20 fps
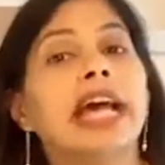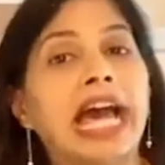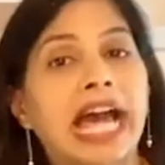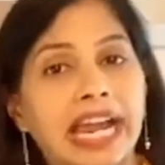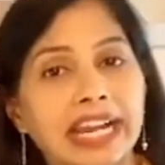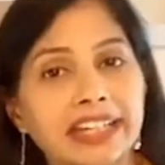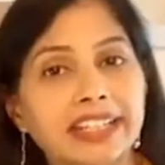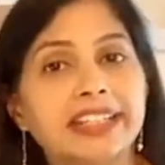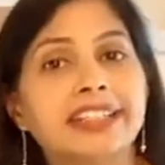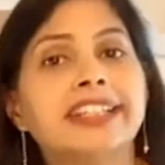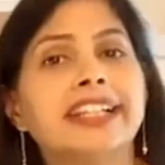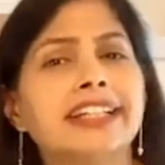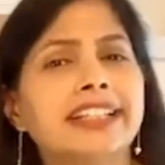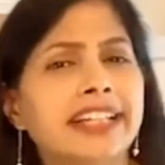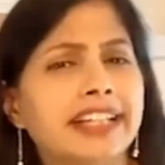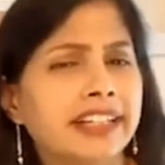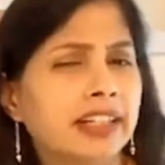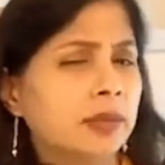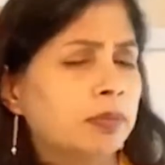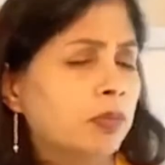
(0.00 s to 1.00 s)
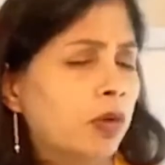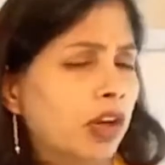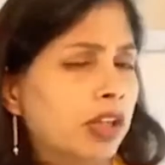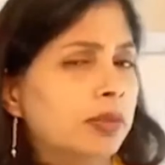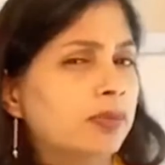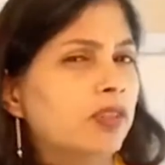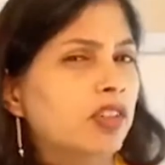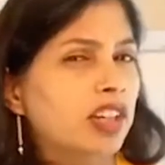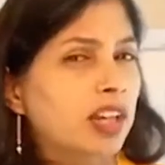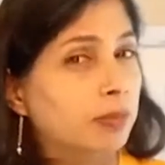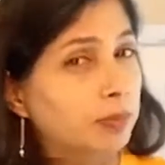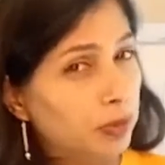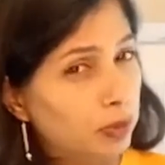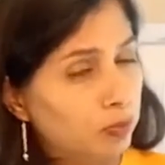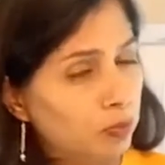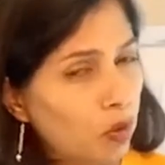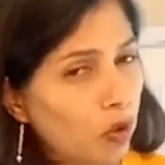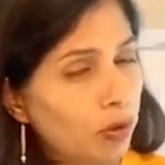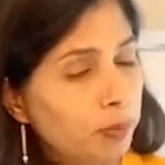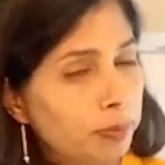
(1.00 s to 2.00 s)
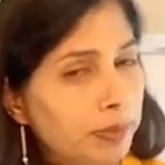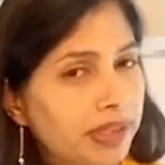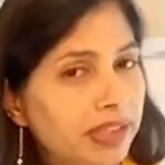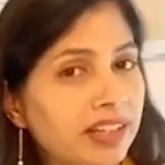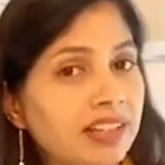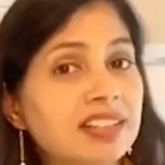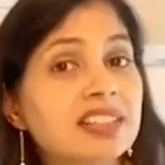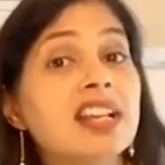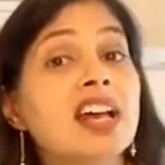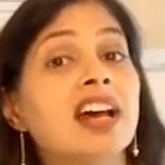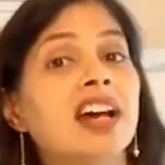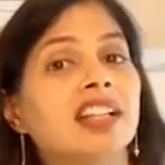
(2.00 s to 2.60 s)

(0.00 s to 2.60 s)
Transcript: add it, then let it boil for a couple of more minutes,